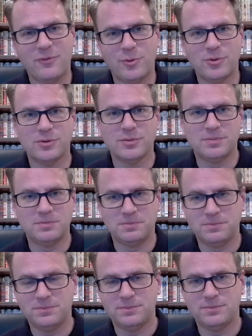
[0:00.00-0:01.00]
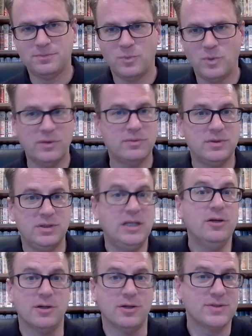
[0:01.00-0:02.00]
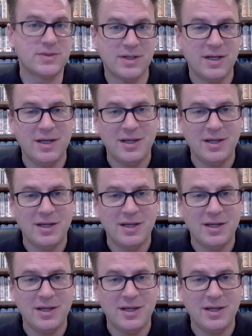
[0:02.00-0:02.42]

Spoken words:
for, well, years.